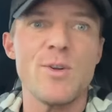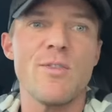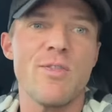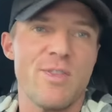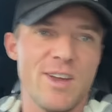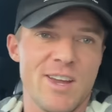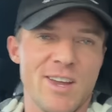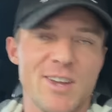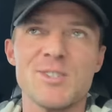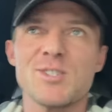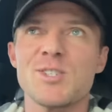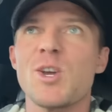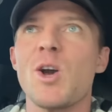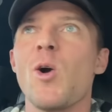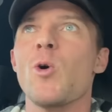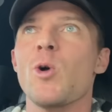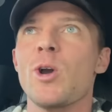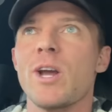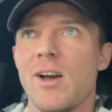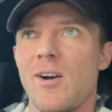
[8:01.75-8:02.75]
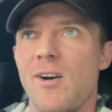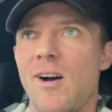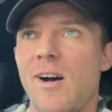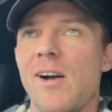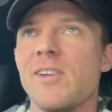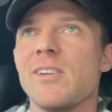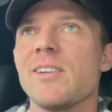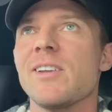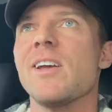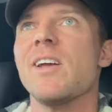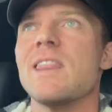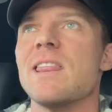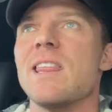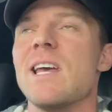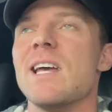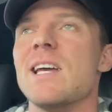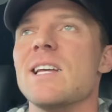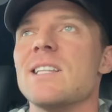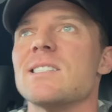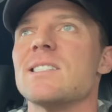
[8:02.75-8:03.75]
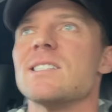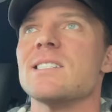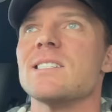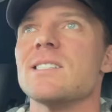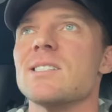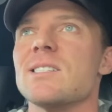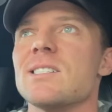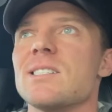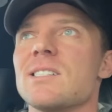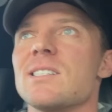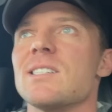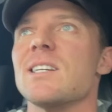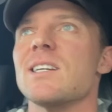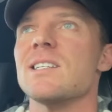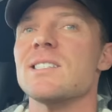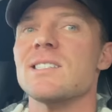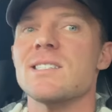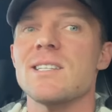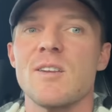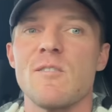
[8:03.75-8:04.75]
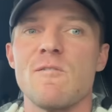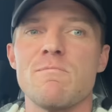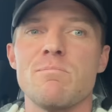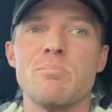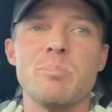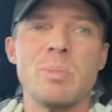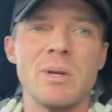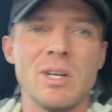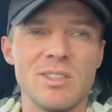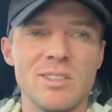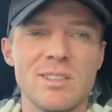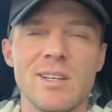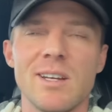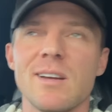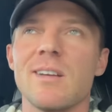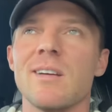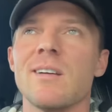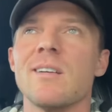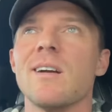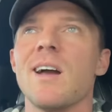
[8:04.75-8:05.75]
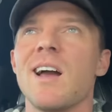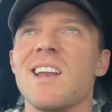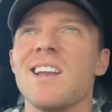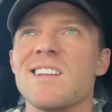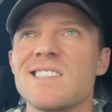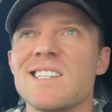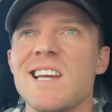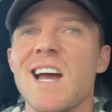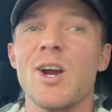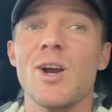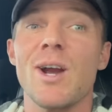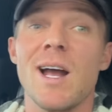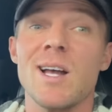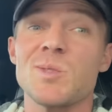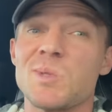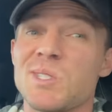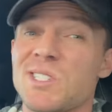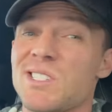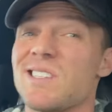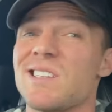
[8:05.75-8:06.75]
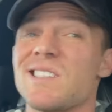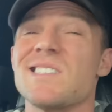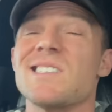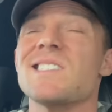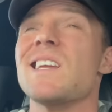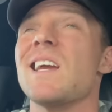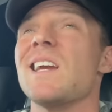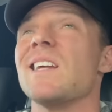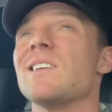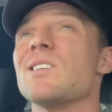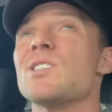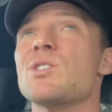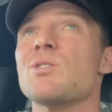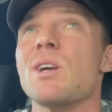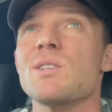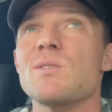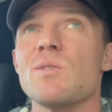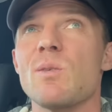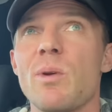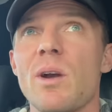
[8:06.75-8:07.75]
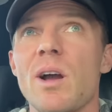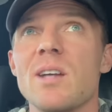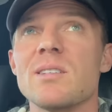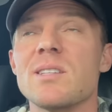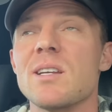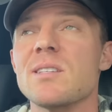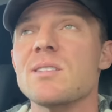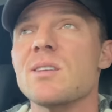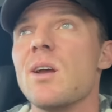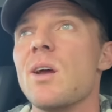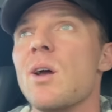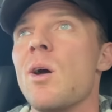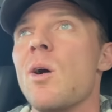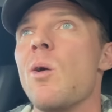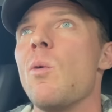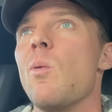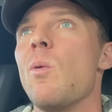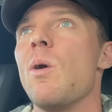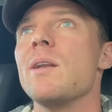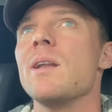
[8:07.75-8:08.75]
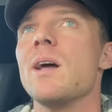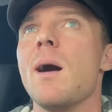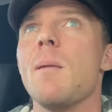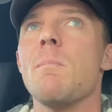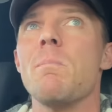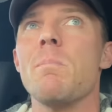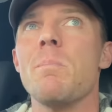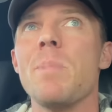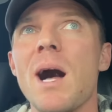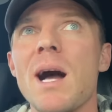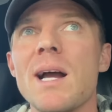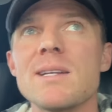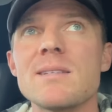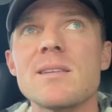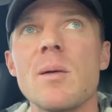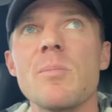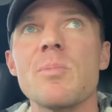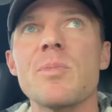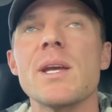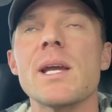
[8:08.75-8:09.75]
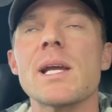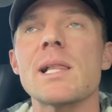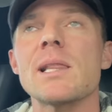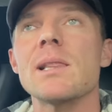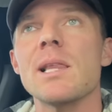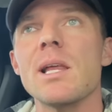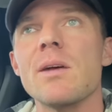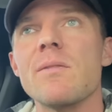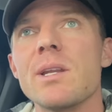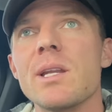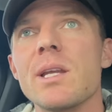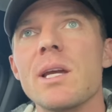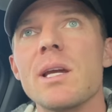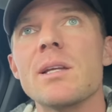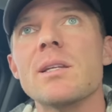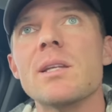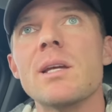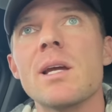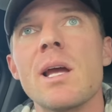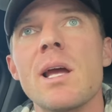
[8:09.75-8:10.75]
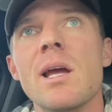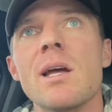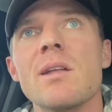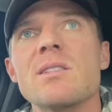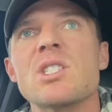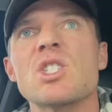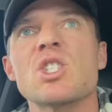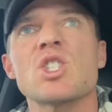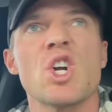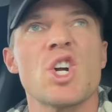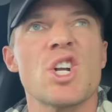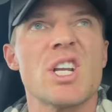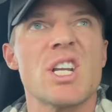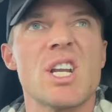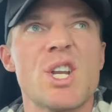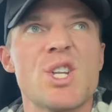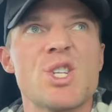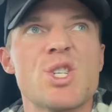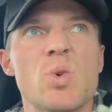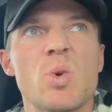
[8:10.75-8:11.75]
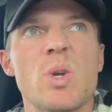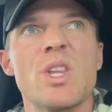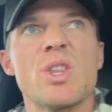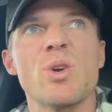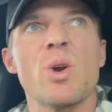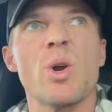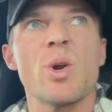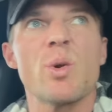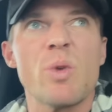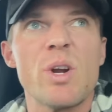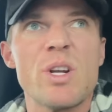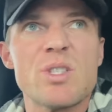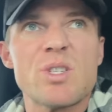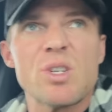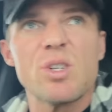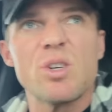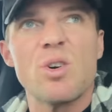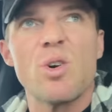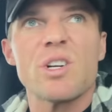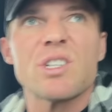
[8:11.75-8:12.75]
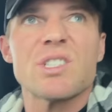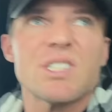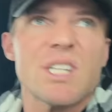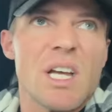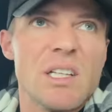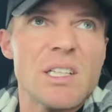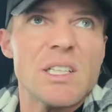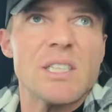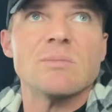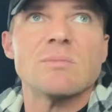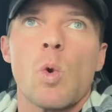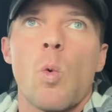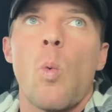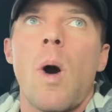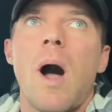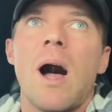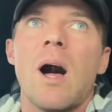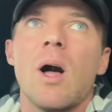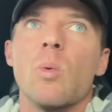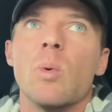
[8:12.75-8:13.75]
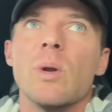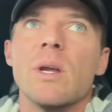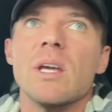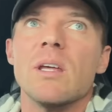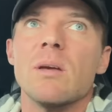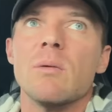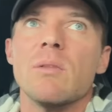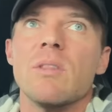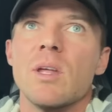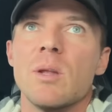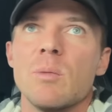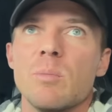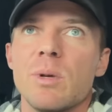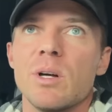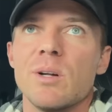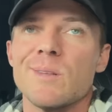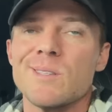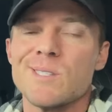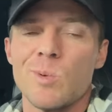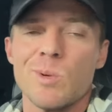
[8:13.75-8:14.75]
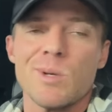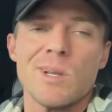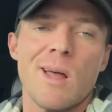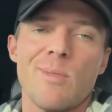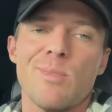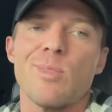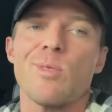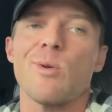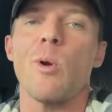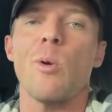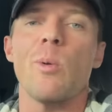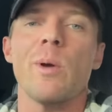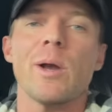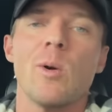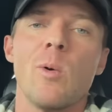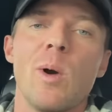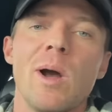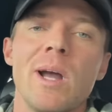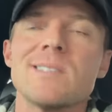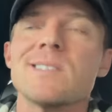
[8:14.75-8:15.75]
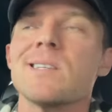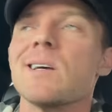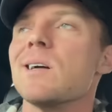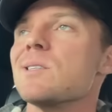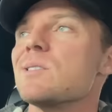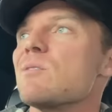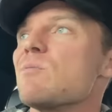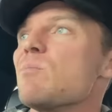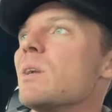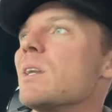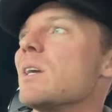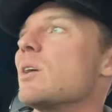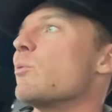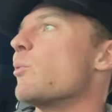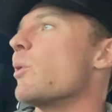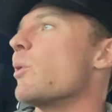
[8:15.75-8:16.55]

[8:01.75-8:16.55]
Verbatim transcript: things going on that instead of building an entire house, which is an insanely stressful process, why not buy something, live in it, turn it into either a rental or sell it while we then build. So we're not throwing away tons of money in